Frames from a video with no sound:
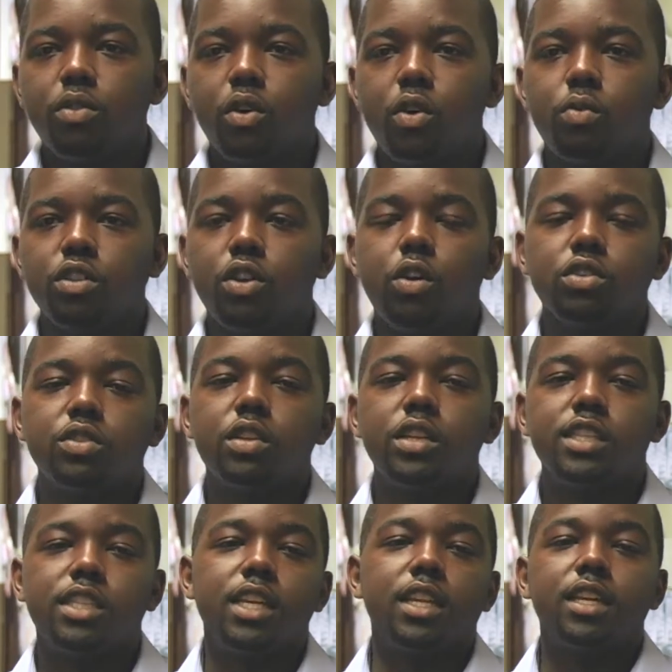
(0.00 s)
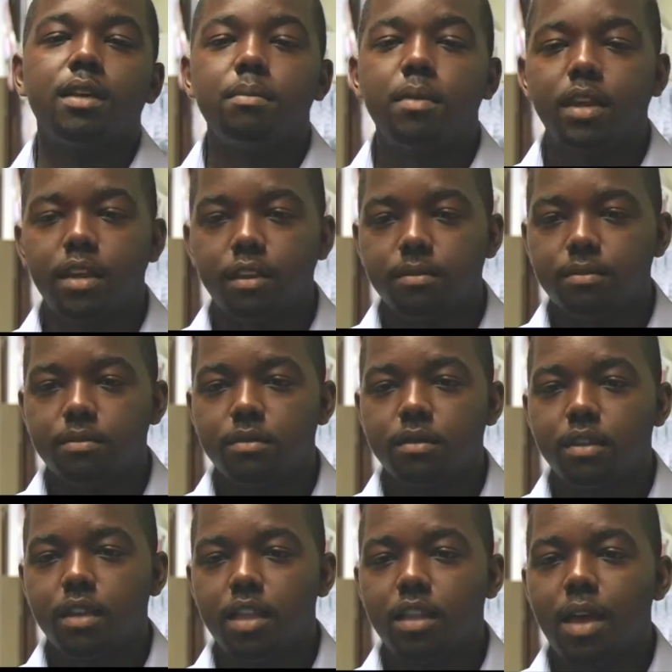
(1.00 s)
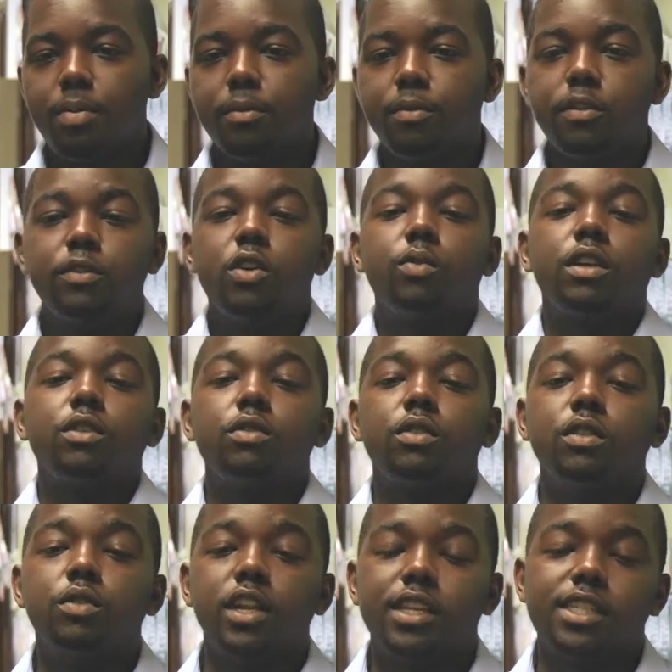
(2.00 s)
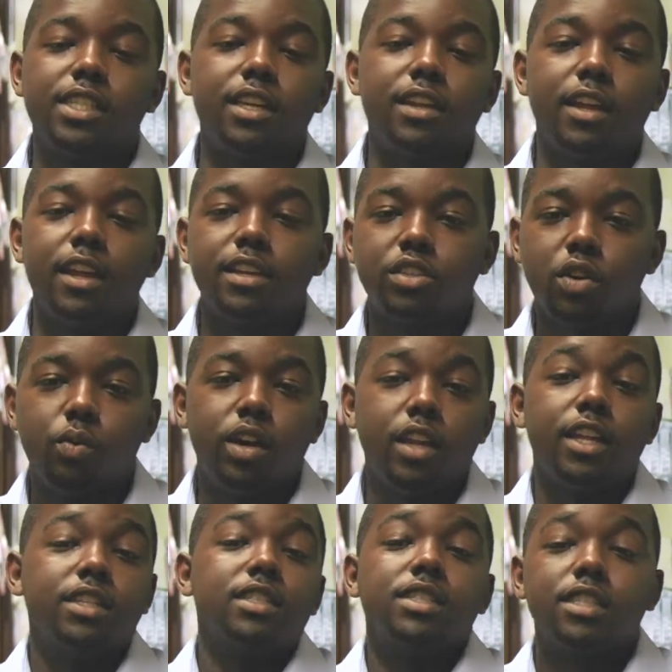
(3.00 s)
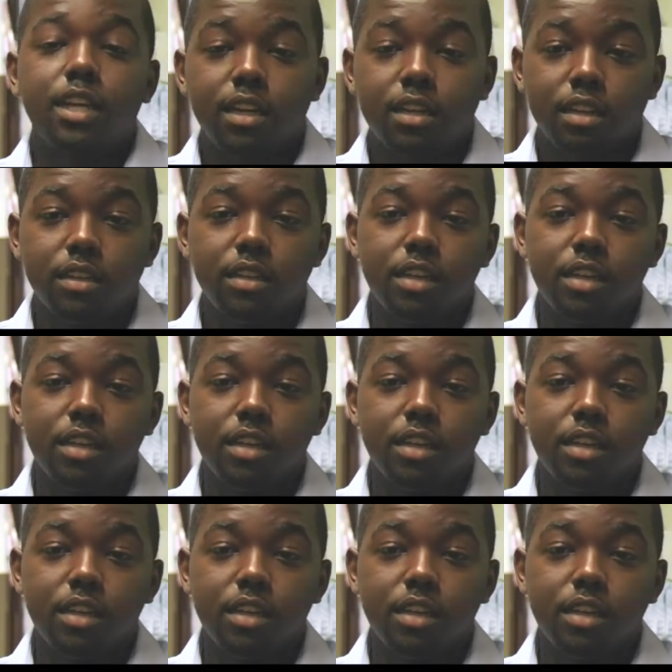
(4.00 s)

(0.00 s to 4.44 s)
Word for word: know what goes on the Senate committee. A lot of people don't know what, who, who the senator is or what is the senator,